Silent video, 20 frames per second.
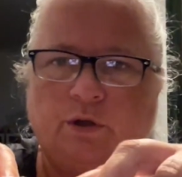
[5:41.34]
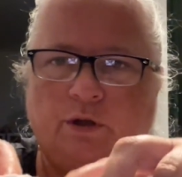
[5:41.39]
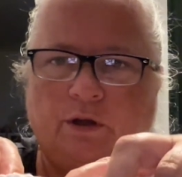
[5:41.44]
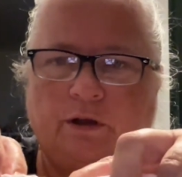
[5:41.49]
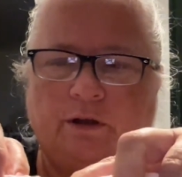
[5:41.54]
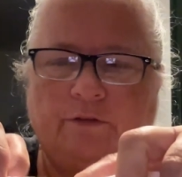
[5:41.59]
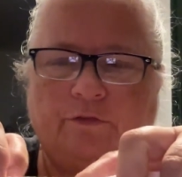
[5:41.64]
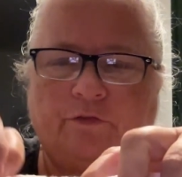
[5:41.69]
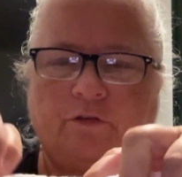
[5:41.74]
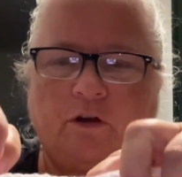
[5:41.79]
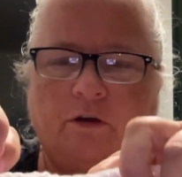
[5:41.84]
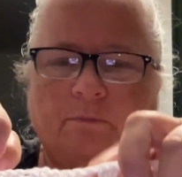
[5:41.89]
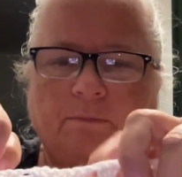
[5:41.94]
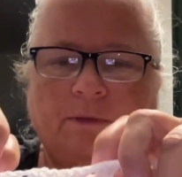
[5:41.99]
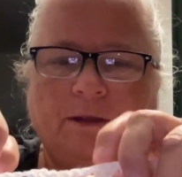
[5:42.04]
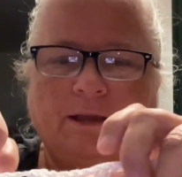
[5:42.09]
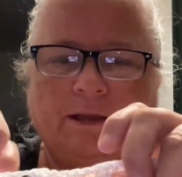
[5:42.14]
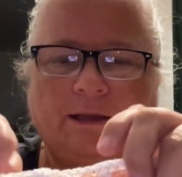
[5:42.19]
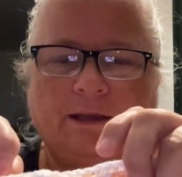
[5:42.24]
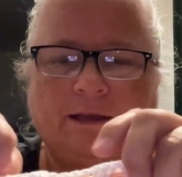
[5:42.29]
from
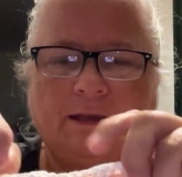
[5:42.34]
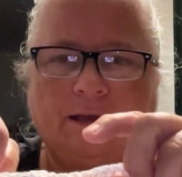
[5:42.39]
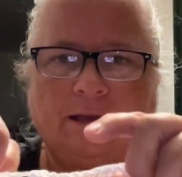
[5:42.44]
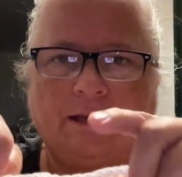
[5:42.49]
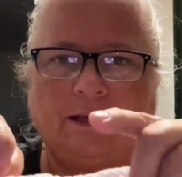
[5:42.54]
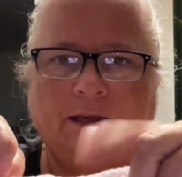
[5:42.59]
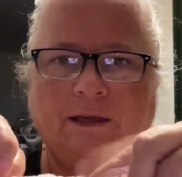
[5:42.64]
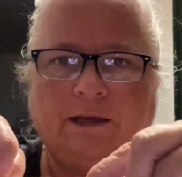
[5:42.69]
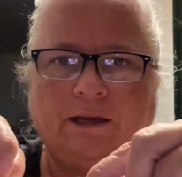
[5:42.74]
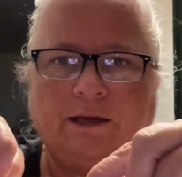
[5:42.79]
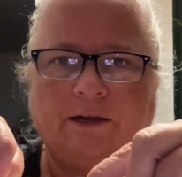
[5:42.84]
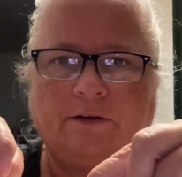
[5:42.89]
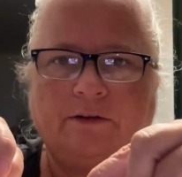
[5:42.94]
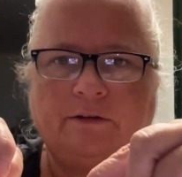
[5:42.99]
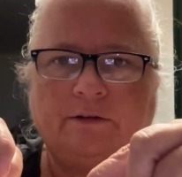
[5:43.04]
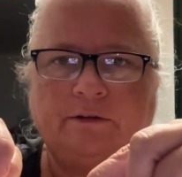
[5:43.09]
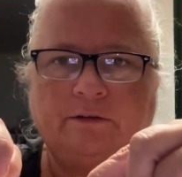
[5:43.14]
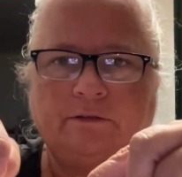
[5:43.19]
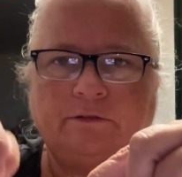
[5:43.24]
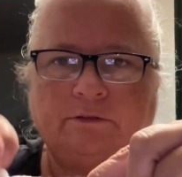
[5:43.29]

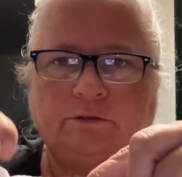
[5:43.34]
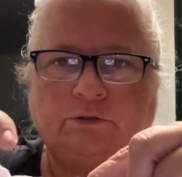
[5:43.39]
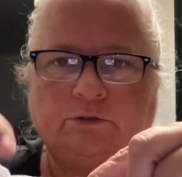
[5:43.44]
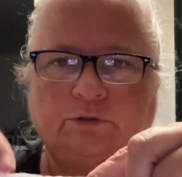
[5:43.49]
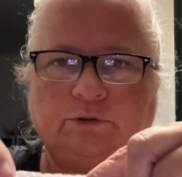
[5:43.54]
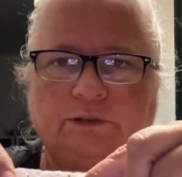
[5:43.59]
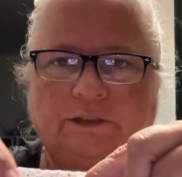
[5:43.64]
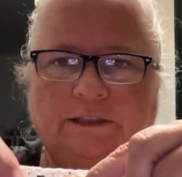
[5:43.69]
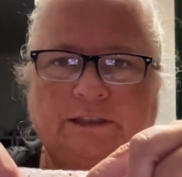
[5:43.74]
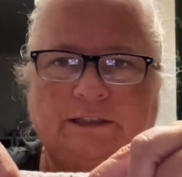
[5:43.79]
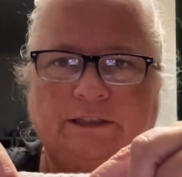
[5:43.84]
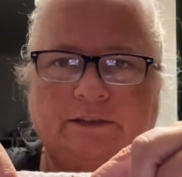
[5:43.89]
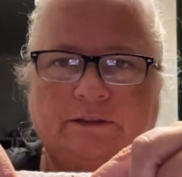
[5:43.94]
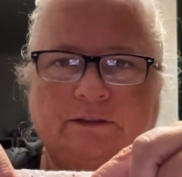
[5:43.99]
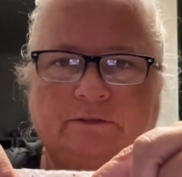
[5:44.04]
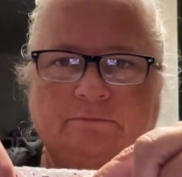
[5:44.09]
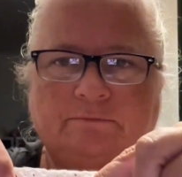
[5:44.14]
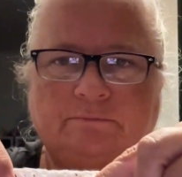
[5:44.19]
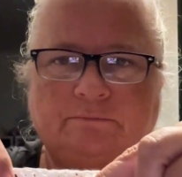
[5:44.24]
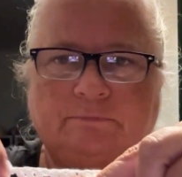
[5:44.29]
here to
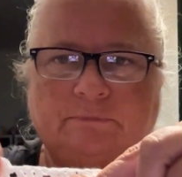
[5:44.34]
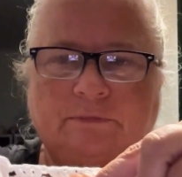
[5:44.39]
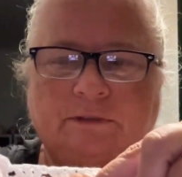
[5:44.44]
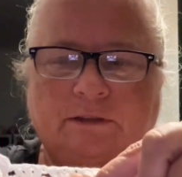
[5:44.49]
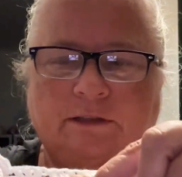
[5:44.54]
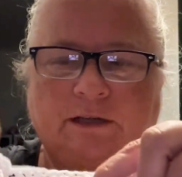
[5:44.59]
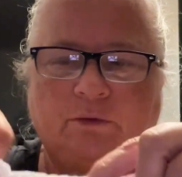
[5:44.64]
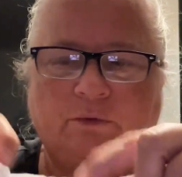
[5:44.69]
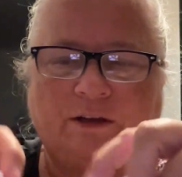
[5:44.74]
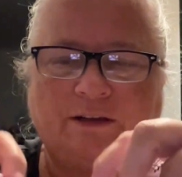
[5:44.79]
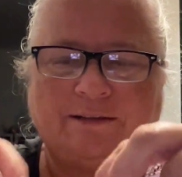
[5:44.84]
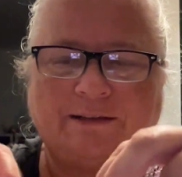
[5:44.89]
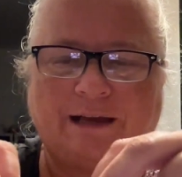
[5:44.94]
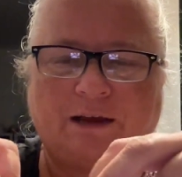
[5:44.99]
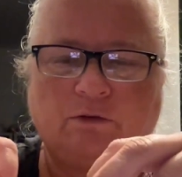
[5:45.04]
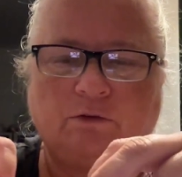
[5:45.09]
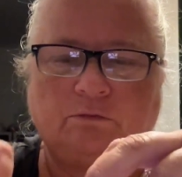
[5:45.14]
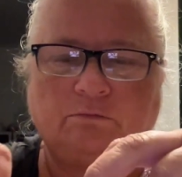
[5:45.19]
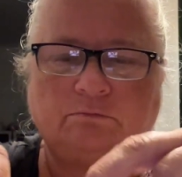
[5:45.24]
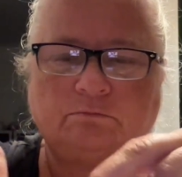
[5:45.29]
here. I went
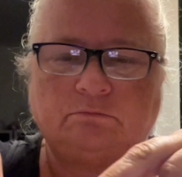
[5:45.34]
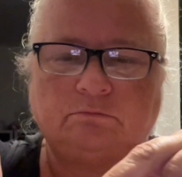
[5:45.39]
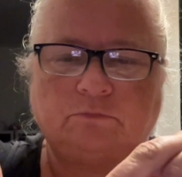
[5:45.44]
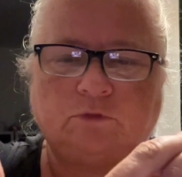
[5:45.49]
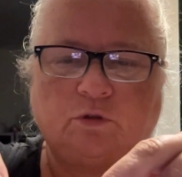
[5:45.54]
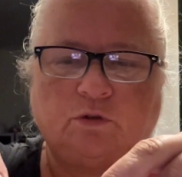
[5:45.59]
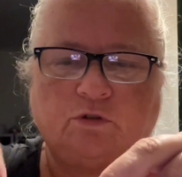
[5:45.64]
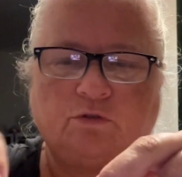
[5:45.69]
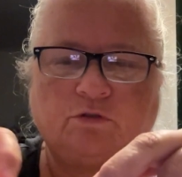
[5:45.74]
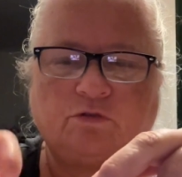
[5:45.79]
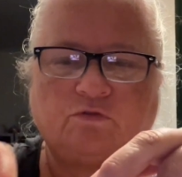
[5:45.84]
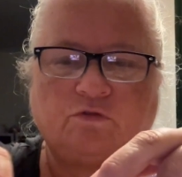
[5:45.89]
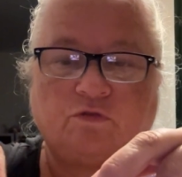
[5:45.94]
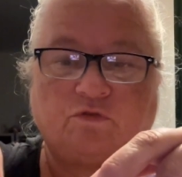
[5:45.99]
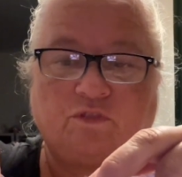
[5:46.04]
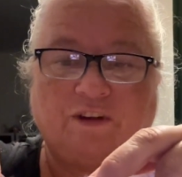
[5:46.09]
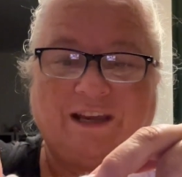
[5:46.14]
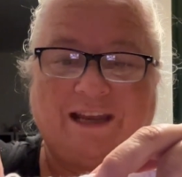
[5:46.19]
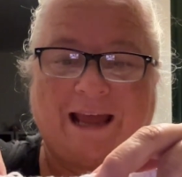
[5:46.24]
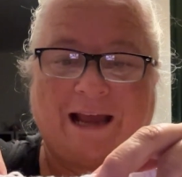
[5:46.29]
down, well,
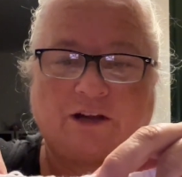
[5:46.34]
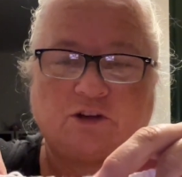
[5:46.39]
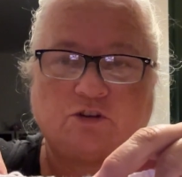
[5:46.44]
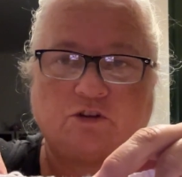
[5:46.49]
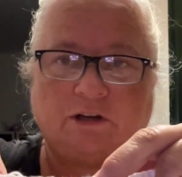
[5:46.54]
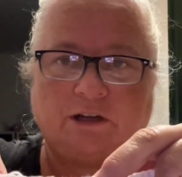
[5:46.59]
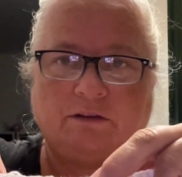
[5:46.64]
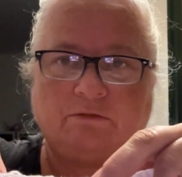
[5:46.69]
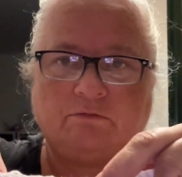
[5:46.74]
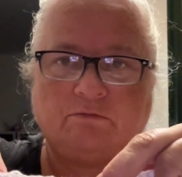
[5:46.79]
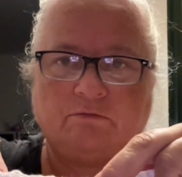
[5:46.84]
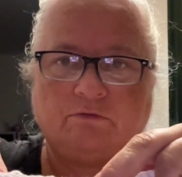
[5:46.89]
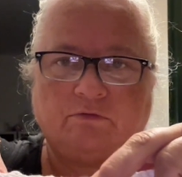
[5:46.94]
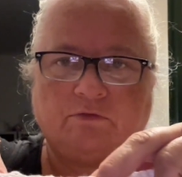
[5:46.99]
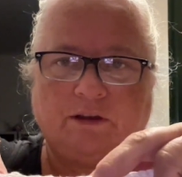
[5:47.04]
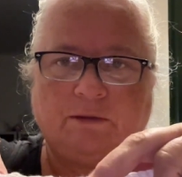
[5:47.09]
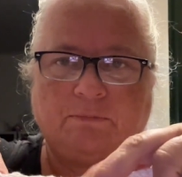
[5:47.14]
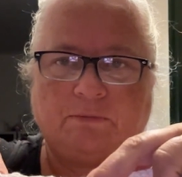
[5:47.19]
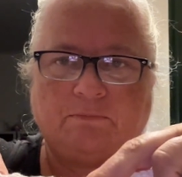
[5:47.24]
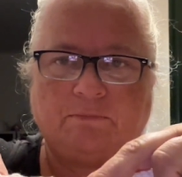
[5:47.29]
3 actually,
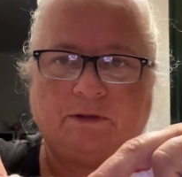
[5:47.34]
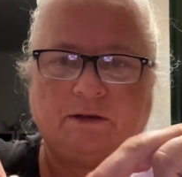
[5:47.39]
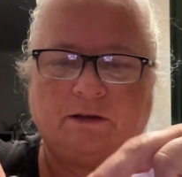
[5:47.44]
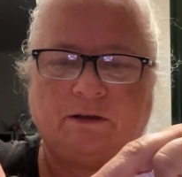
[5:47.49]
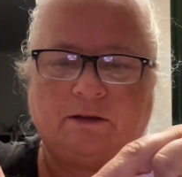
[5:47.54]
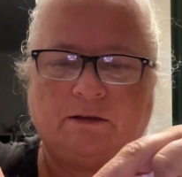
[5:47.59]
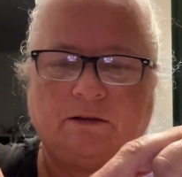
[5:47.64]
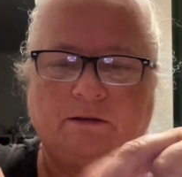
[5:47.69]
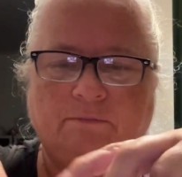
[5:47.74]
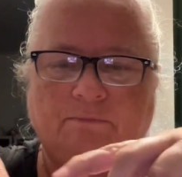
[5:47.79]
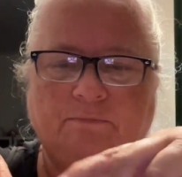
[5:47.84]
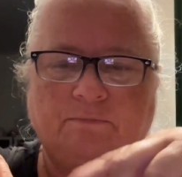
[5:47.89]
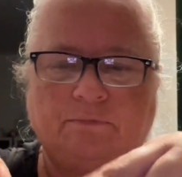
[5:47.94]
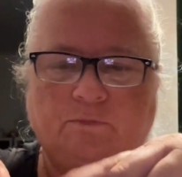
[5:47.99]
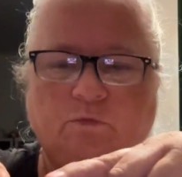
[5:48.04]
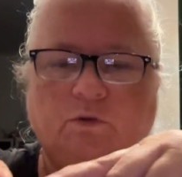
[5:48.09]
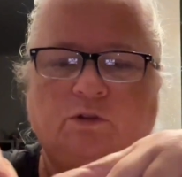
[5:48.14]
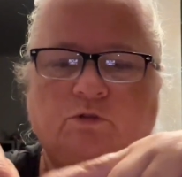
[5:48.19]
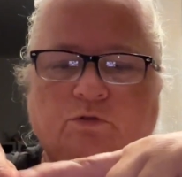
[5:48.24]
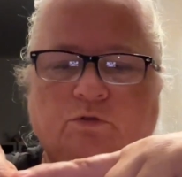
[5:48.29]

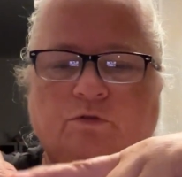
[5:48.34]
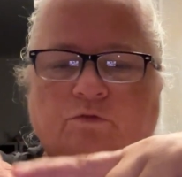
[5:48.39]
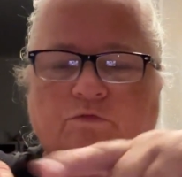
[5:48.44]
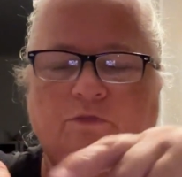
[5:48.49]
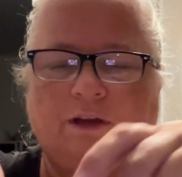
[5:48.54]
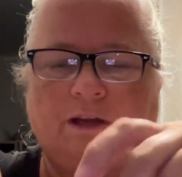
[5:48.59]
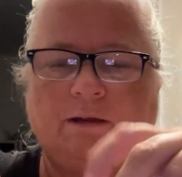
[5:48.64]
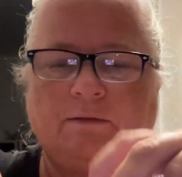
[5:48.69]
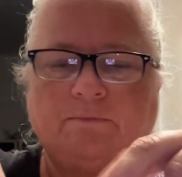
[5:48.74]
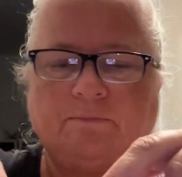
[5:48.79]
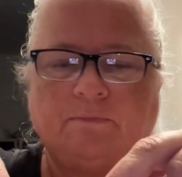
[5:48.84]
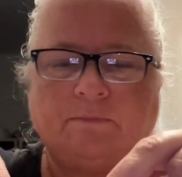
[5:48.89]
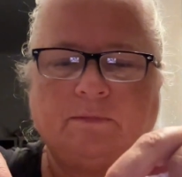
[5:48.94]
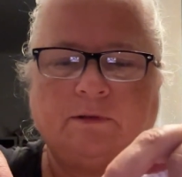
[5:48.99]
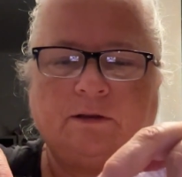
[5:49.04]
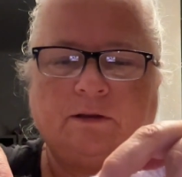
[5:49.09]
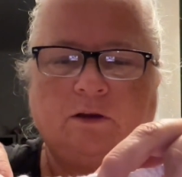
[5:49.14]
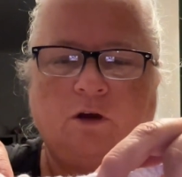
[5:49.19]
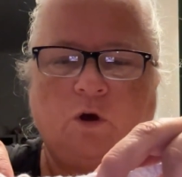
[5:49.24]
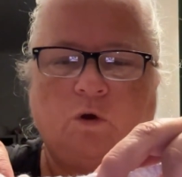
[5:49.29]
1, 2, 3
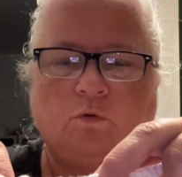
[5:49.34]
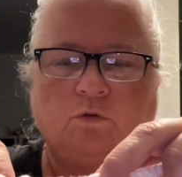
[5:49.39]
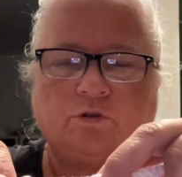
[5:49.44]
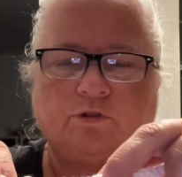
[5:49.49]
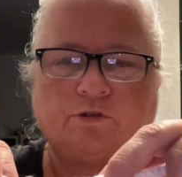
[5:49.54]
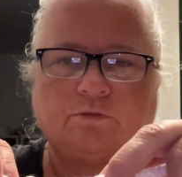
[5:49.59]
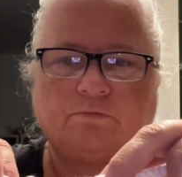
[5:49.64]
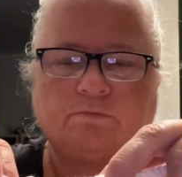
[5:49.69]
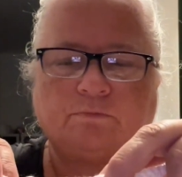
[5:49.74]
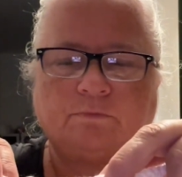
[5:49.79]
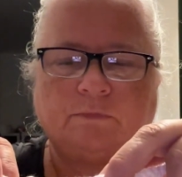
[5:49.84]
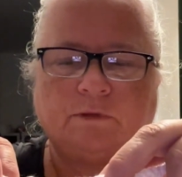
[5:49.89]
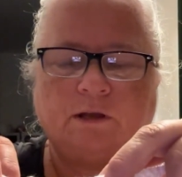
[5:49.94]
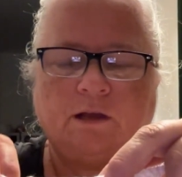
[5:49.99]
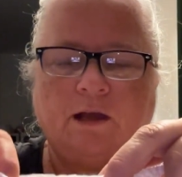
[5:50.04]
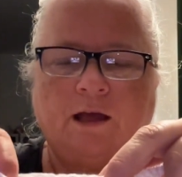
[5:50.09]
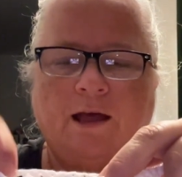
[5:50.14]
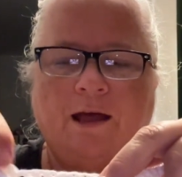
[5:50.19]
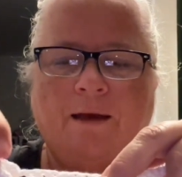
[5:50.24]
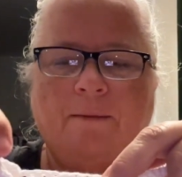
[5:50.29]
holes.
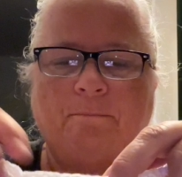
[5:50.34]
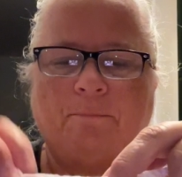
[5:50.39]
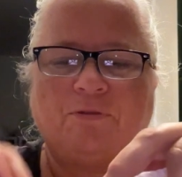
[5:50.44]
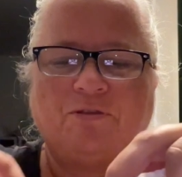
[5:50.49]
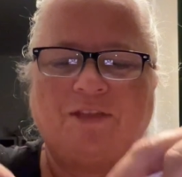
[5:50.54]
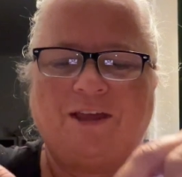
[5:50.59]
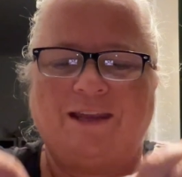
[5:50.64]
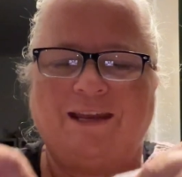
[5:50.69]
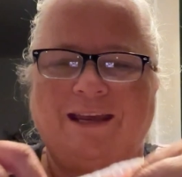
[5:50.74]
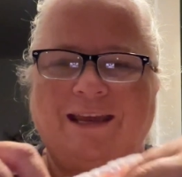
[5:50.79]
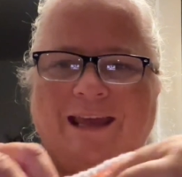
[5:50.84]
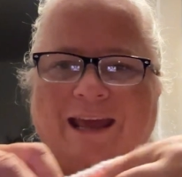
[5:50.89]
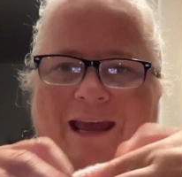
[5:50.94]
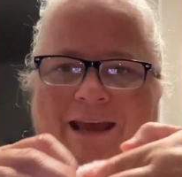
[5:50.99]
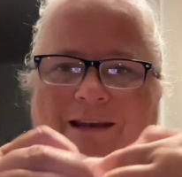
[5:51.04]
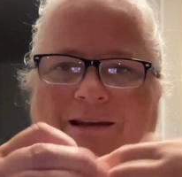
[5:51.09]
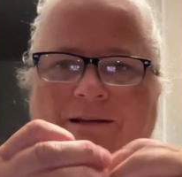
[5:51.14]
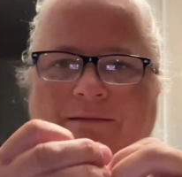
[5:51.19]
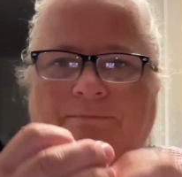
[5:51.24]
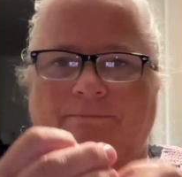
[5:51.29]
But then
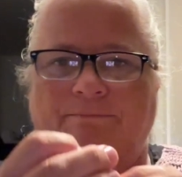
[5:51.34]
again,